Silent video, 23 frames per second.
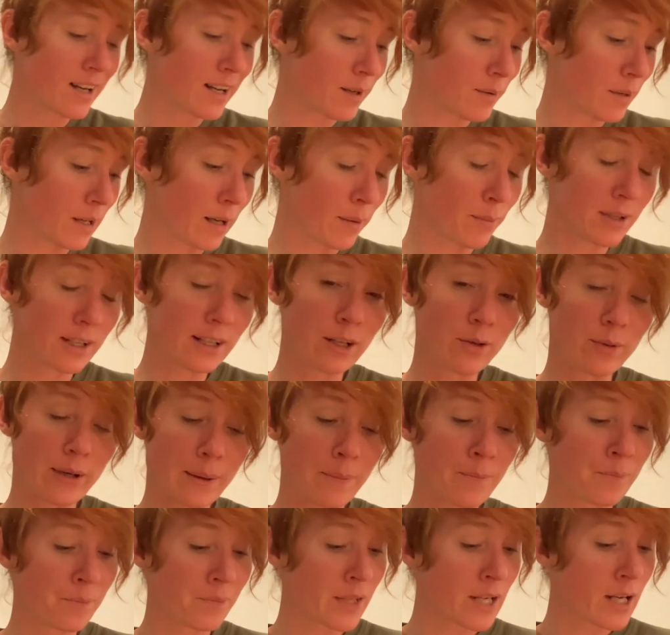But anyway,
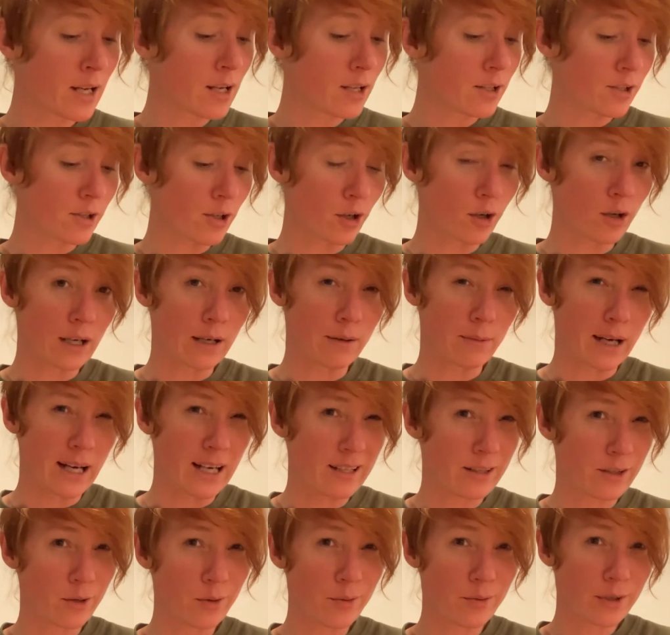so I
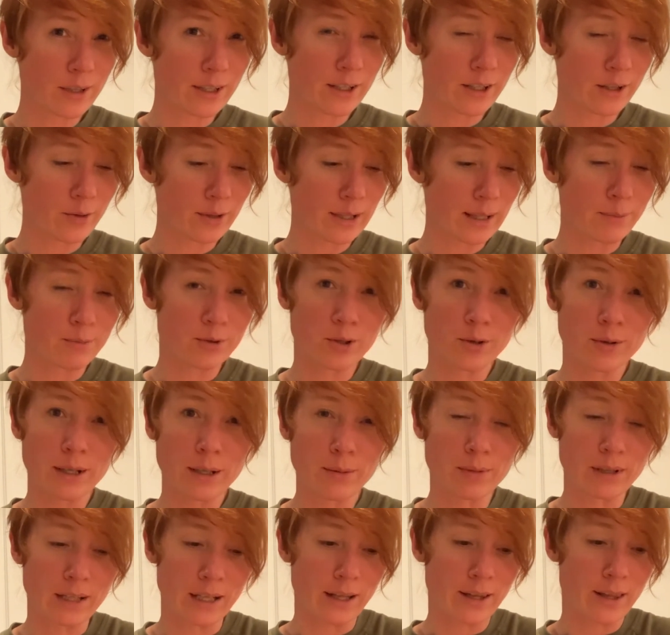don't really know what I'm doing,
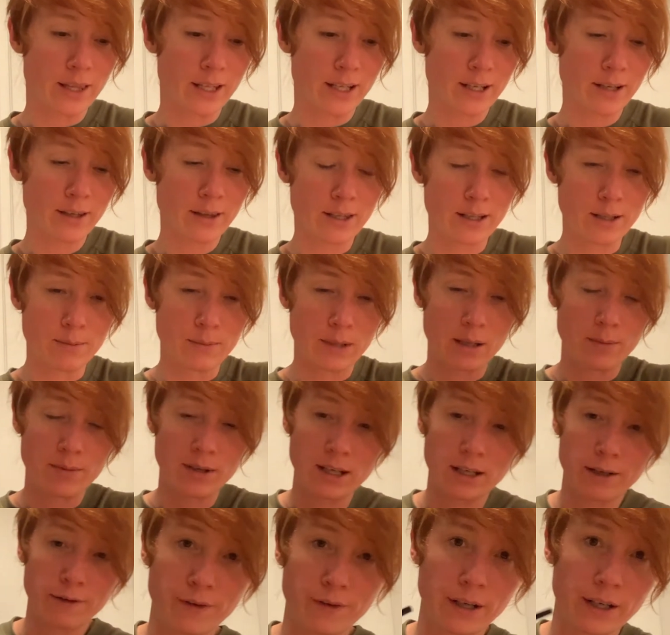but I think that maybe
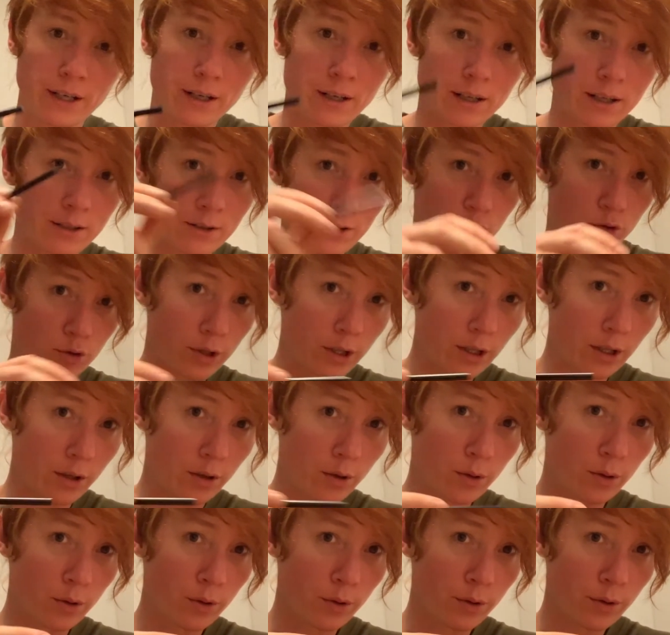I drill a
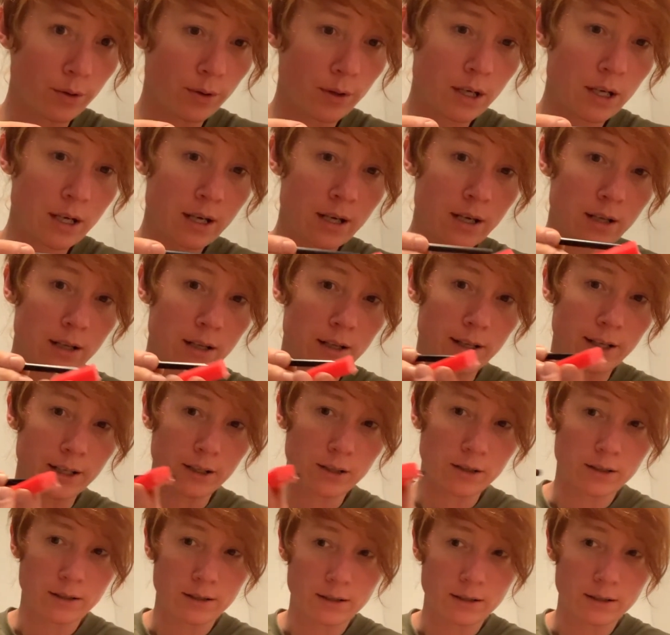hole, like,